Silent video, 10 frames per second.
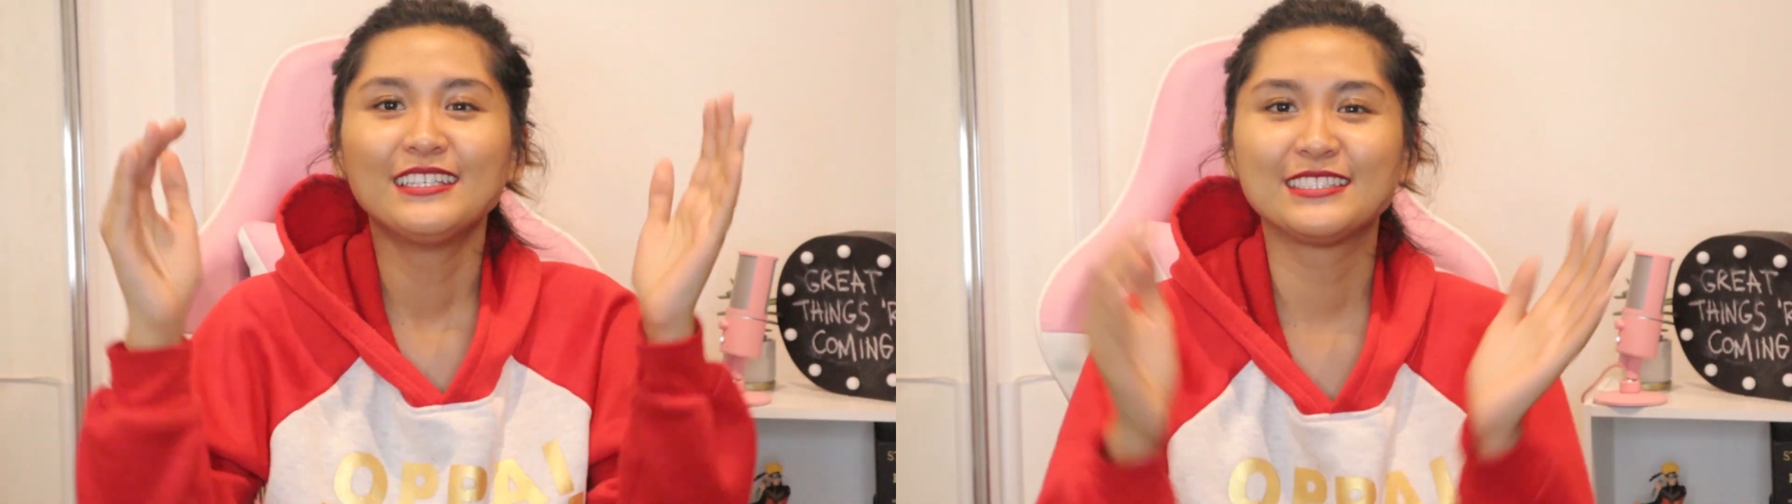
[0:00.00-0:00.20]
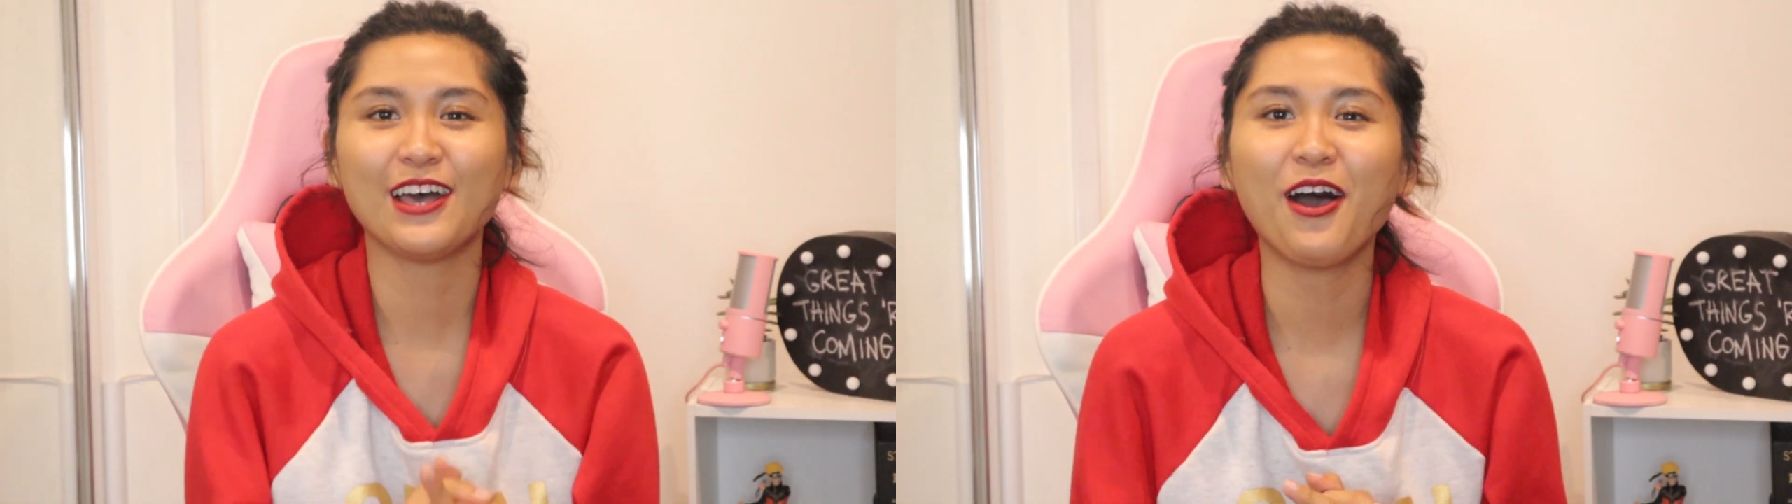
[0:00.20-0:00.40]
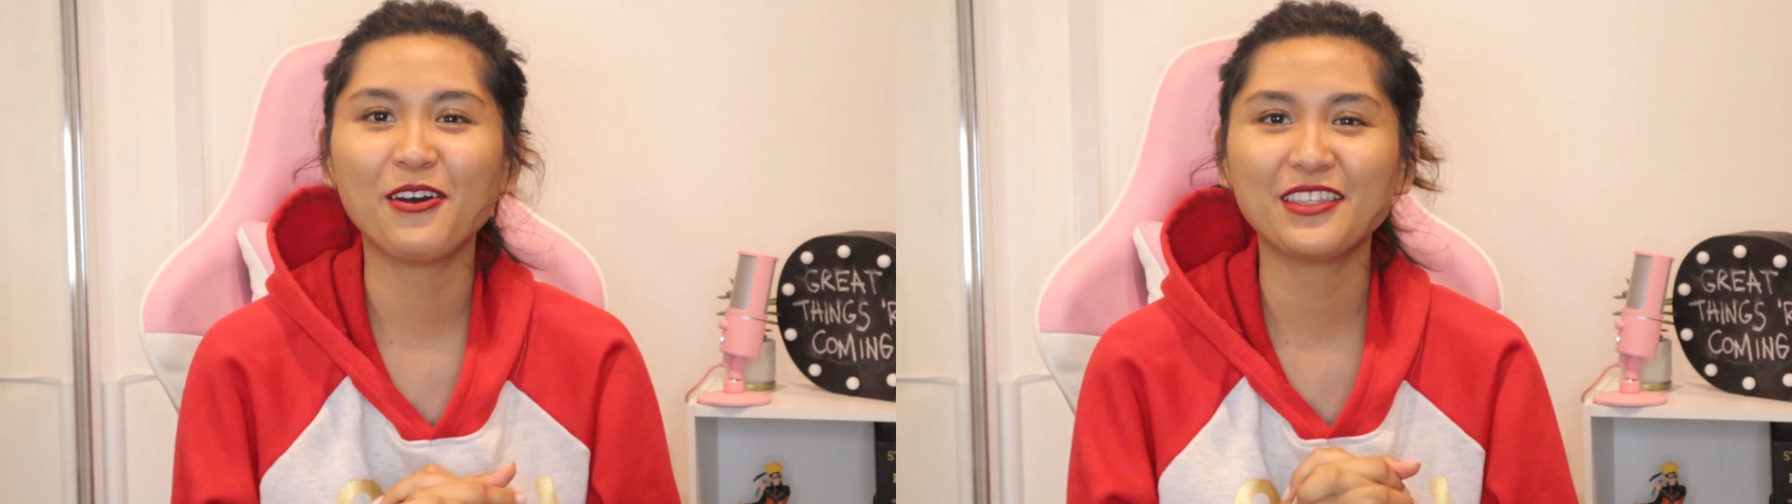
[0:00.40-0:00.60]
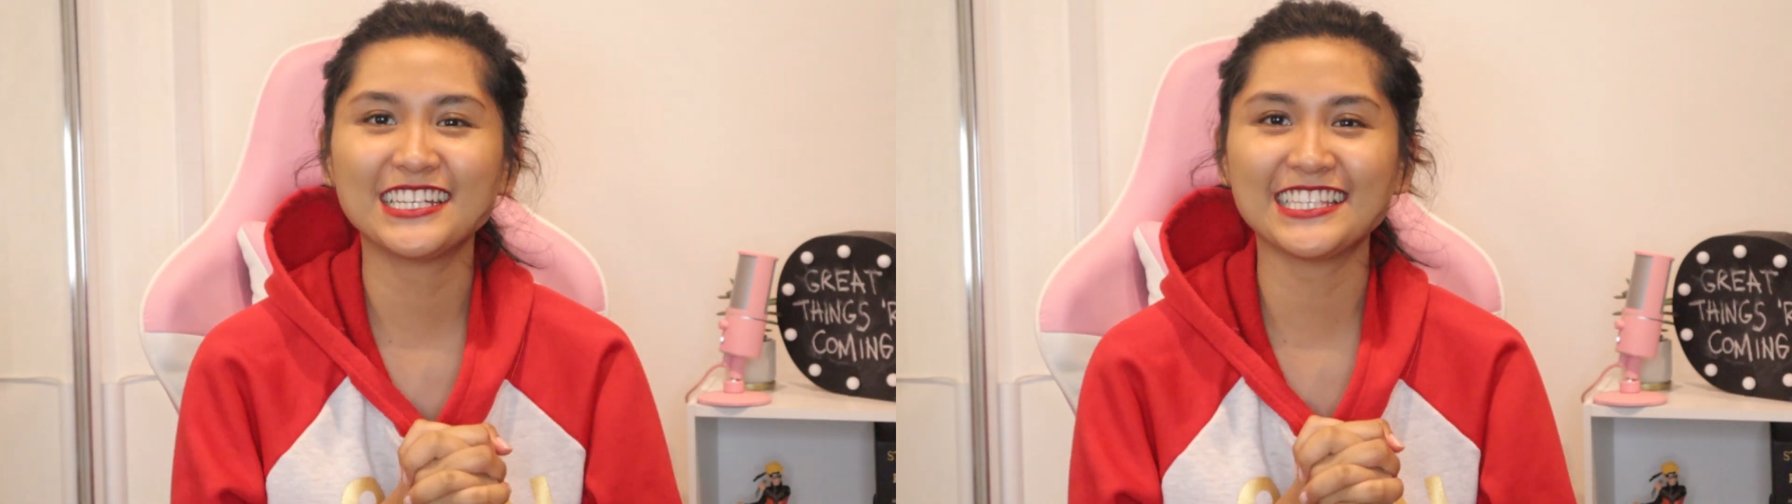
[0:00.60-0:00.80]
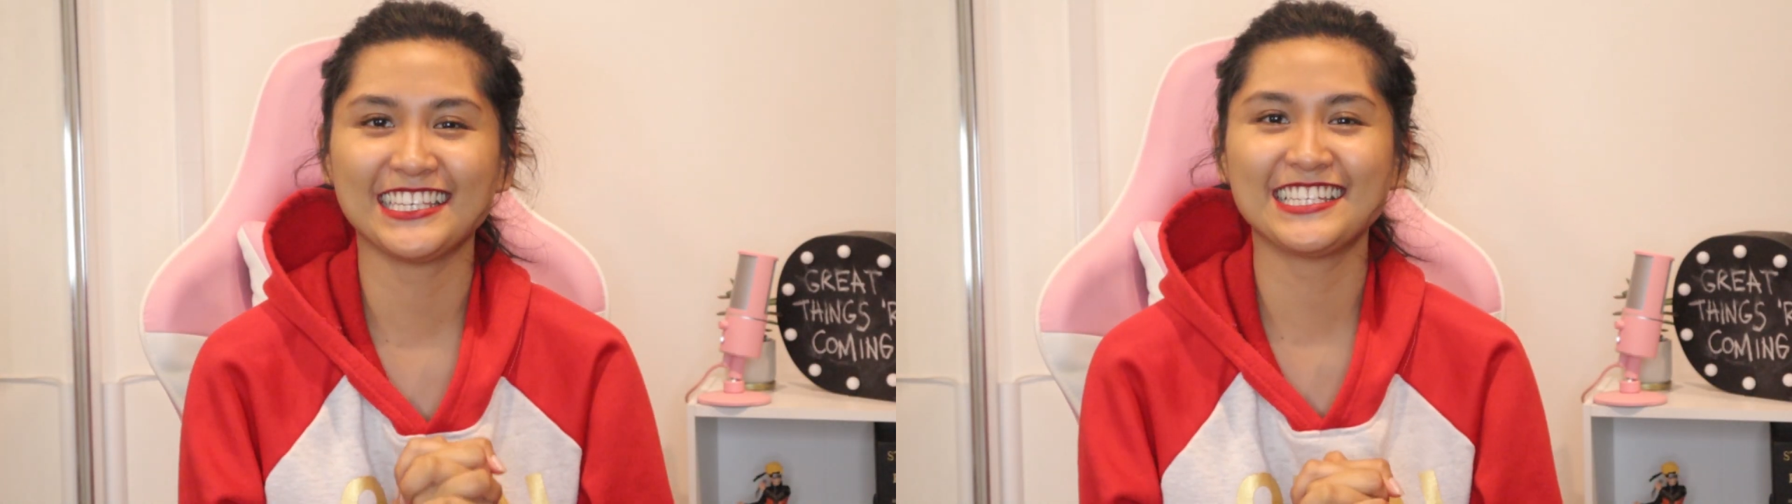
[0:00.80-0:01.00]
So
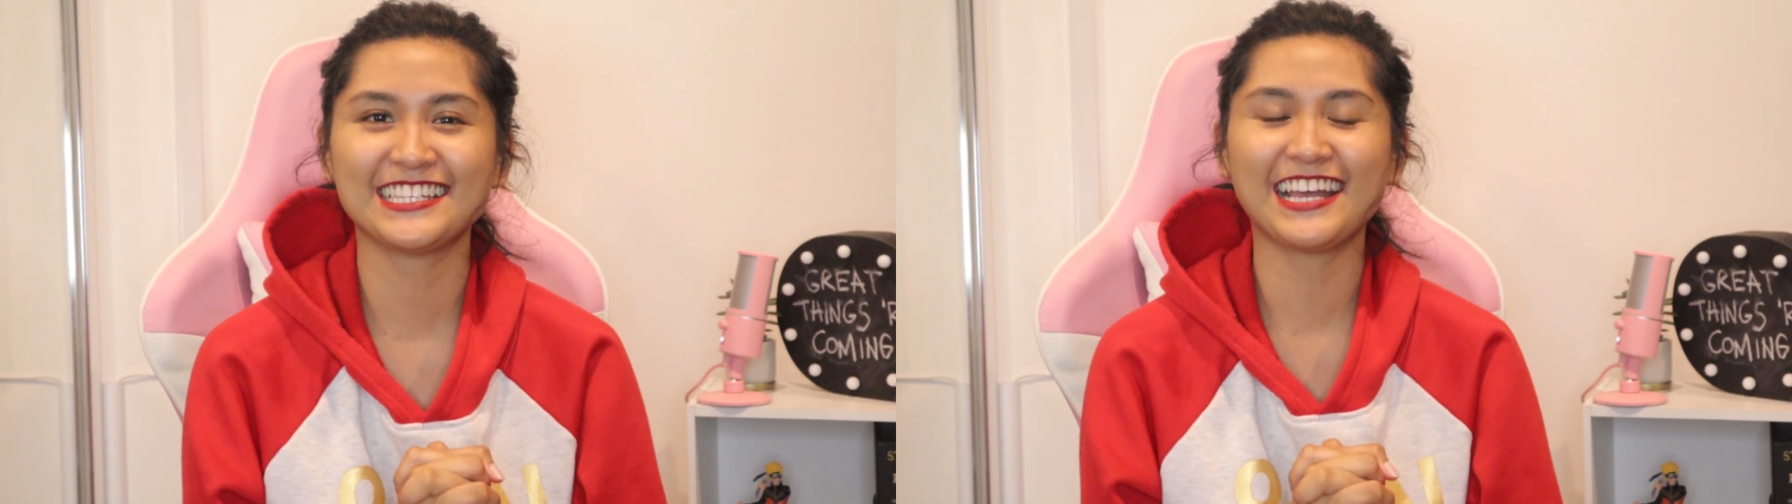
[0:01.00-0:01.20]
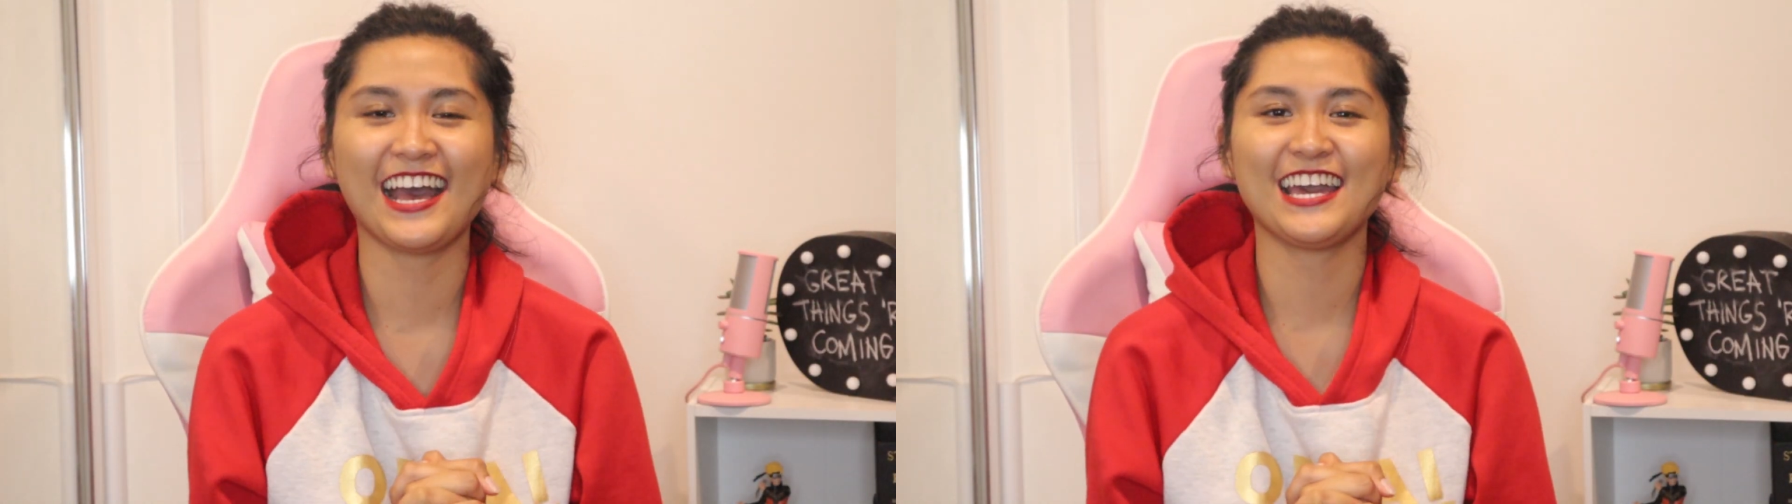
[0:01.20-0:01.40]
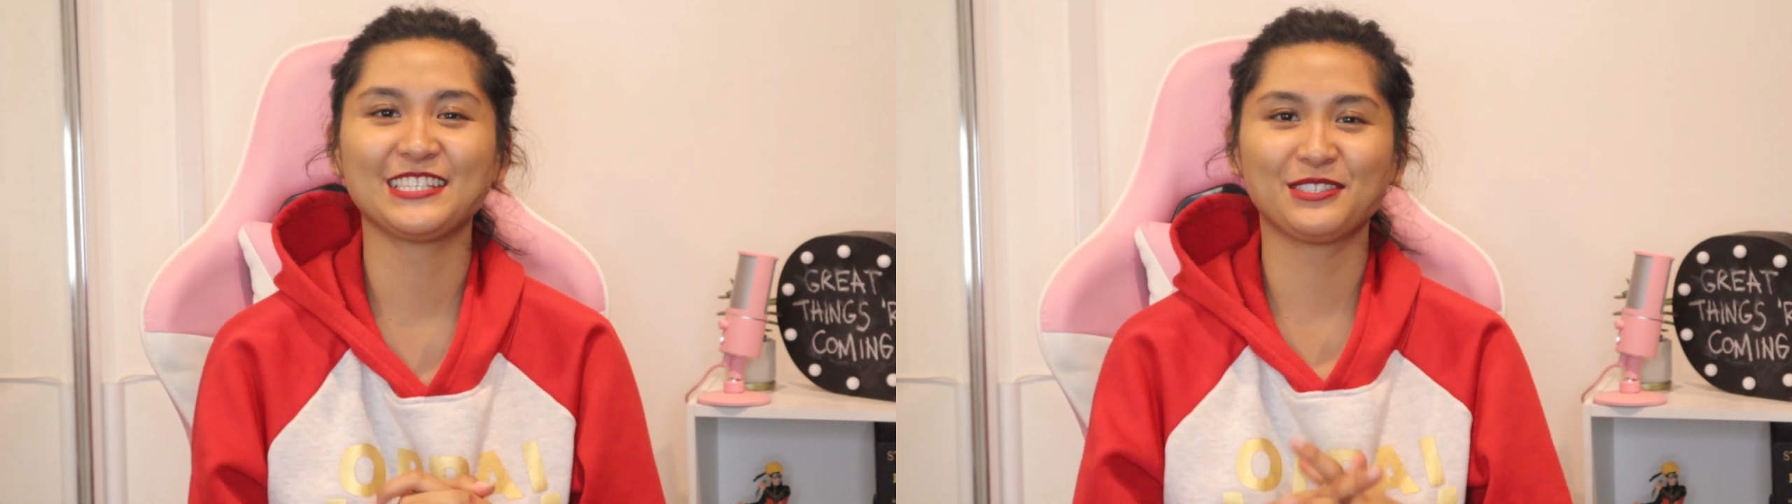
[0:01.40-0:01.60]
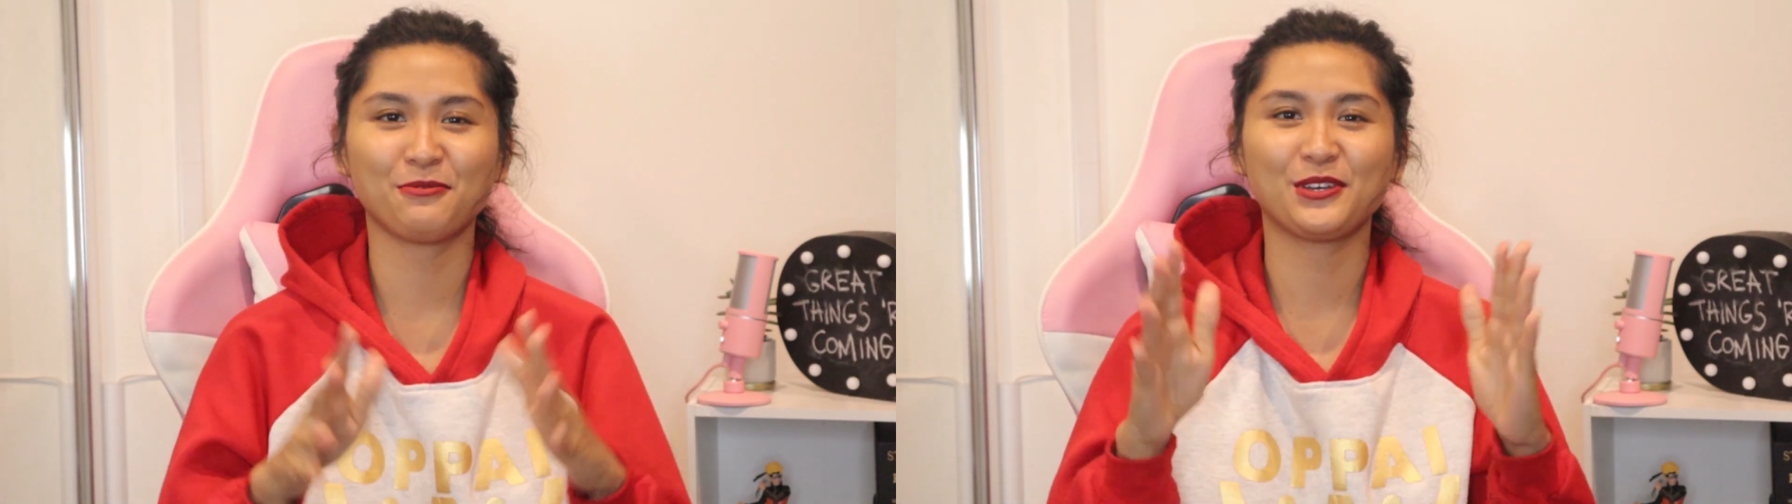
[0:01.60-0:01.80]
that's it, guys.